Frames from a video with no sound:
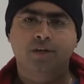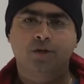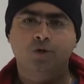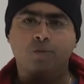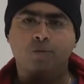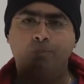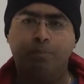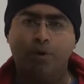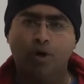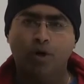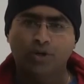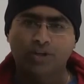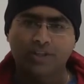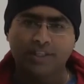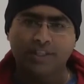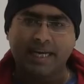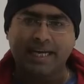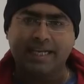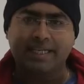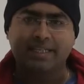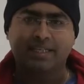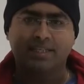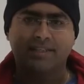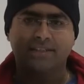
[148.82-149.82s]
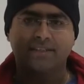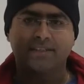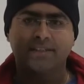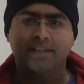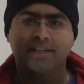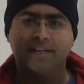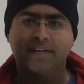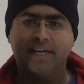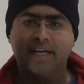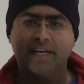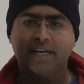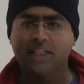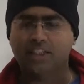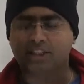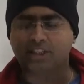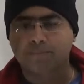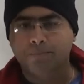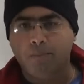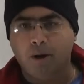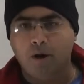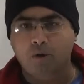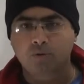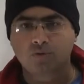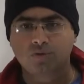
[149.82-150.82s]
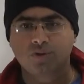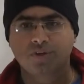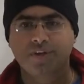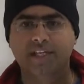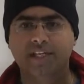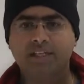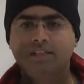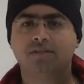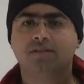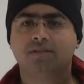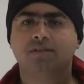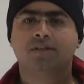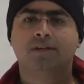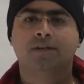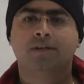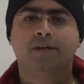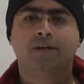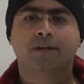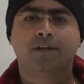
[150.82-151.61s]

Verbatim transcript: to protect its boundaries.